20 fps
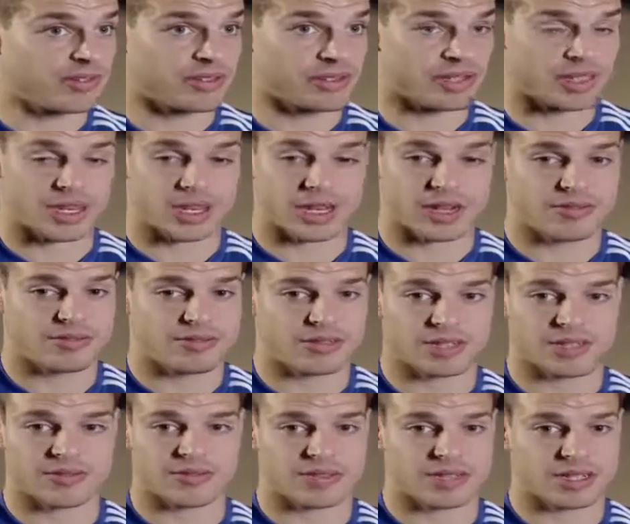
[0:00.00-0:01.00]
for the club,
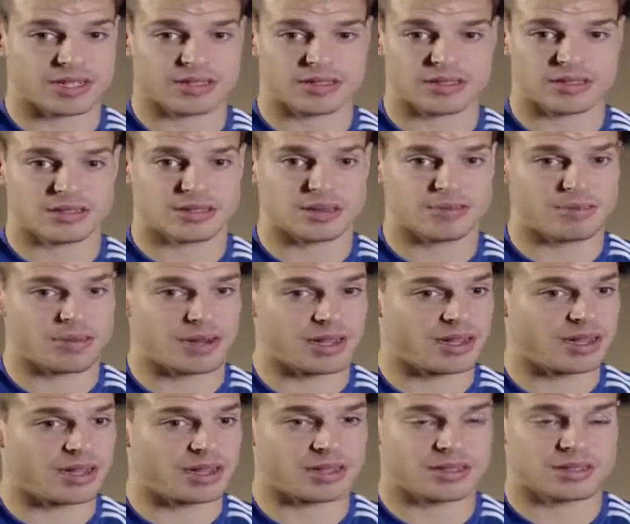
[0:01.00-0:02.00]
for the fans, the
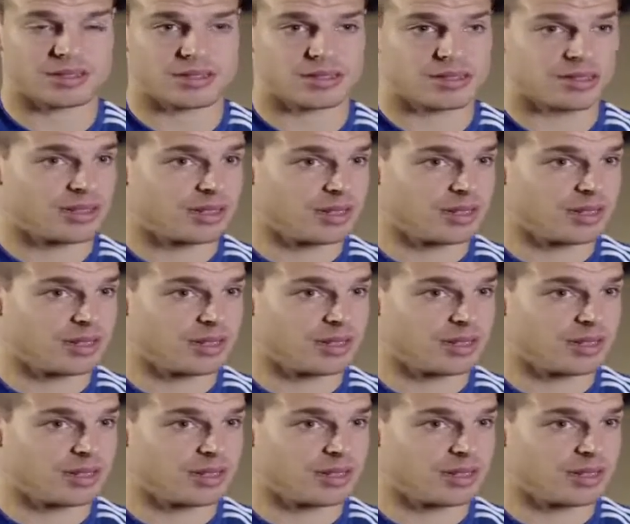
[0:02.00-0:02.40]
players.